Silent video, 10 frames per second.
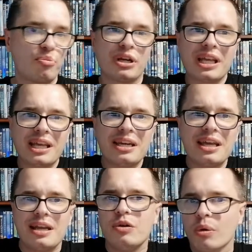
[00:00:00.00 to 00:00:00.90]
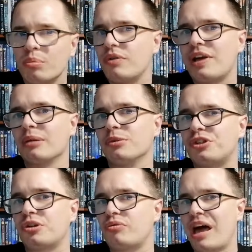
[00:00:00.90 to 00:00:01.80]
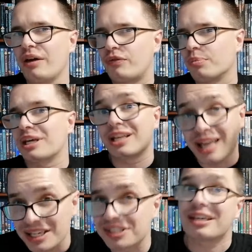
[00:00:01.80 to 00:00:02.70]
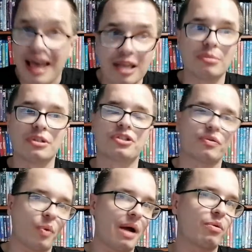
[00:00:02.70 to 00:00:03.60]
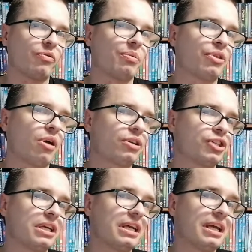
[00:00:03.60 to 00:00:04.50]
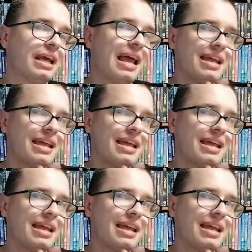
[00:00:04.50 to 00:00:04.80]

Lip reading: bringing in a number of elements derived from the classic elements of werewolf mythology,